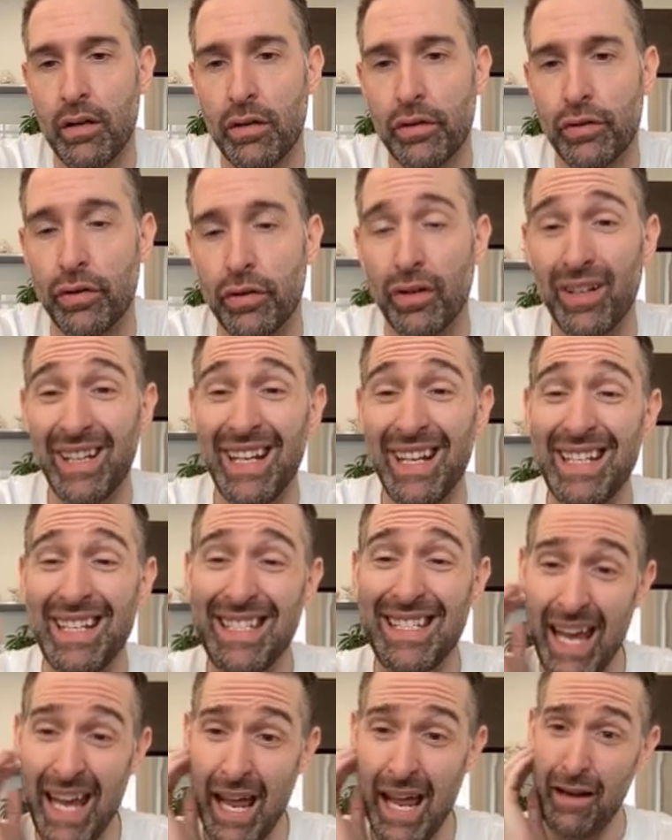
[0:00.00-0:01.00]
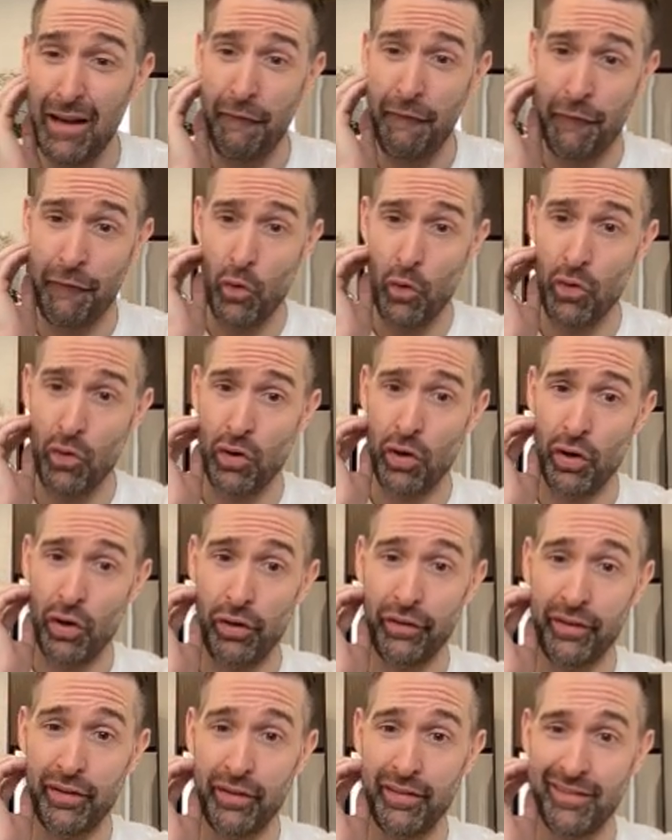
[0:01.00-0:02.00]
So you're going to get 10 phone
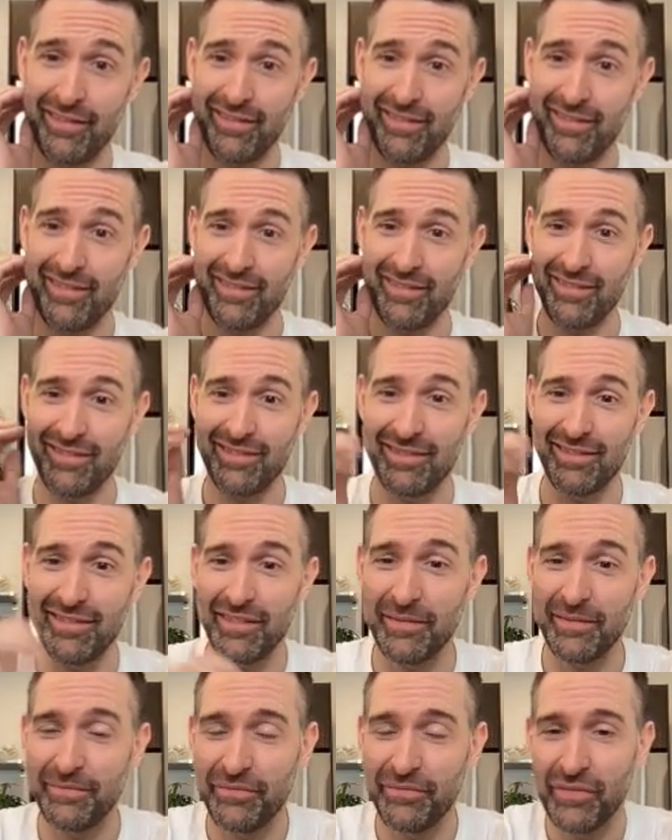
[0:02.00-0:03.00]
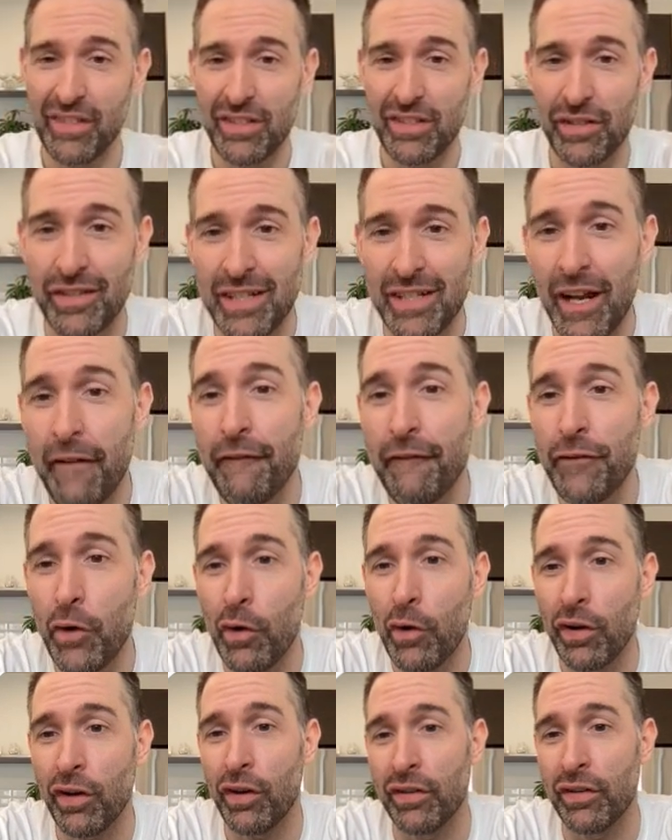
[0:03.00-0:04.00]
calls. So 10
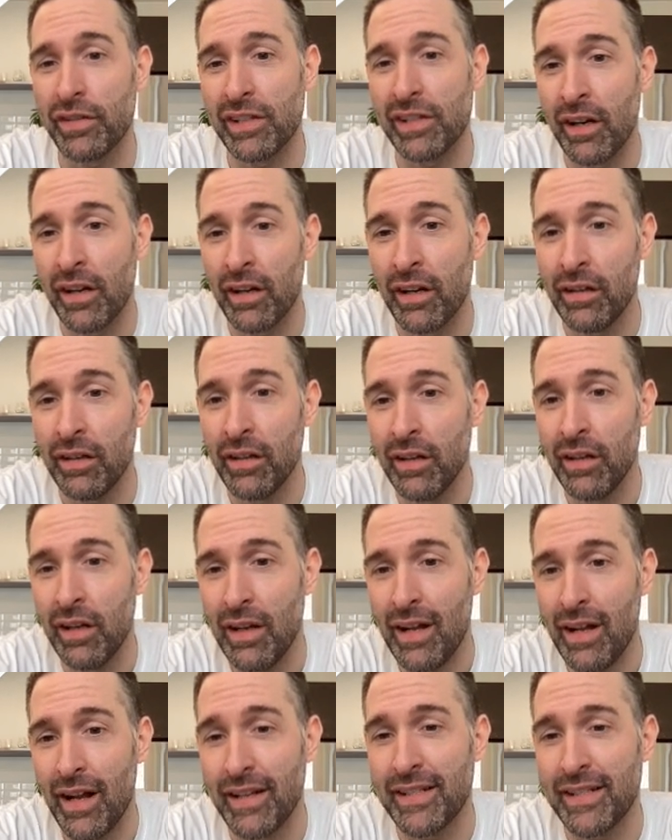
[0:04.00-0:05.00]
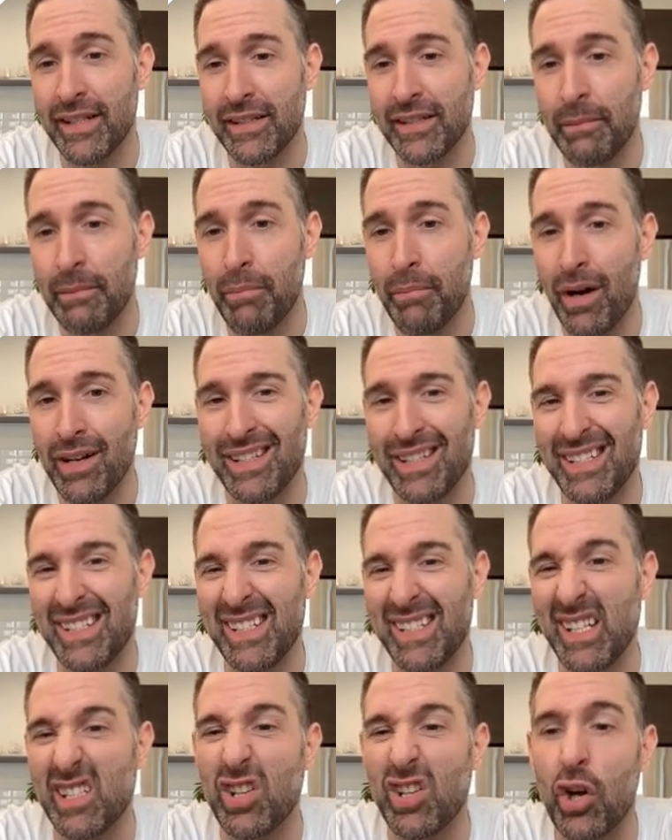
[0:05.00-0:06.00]
phone calls there at $60 is
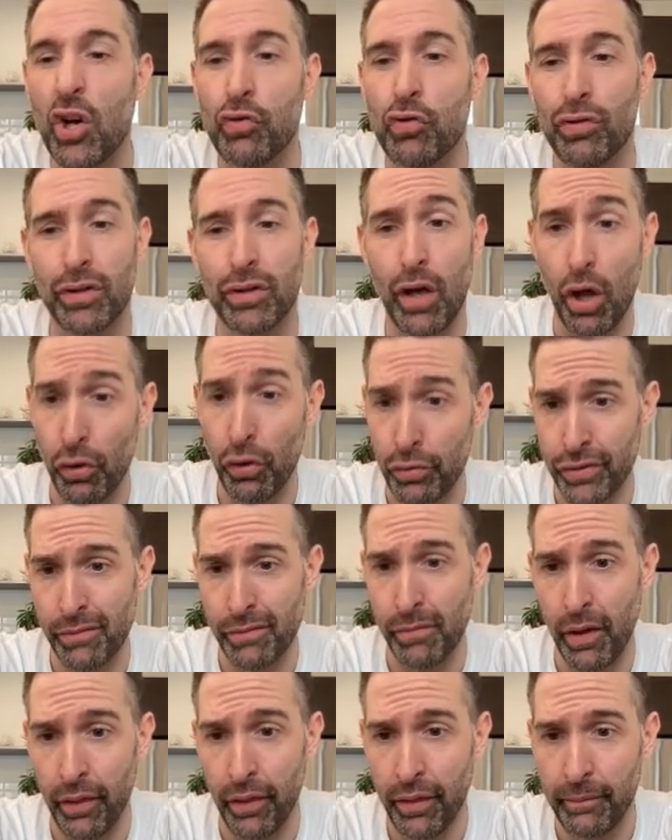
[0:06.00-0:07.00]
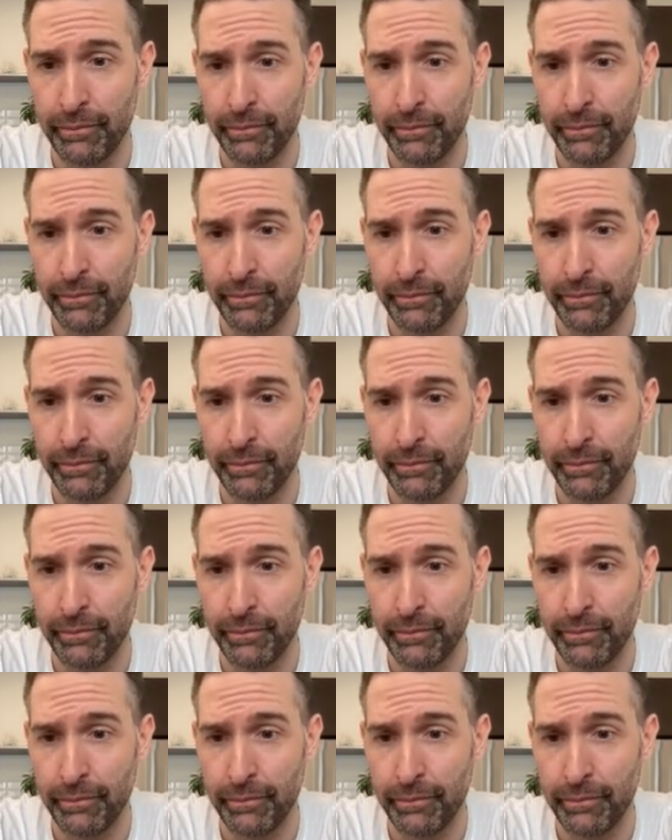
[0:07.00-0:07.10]
$600 a month.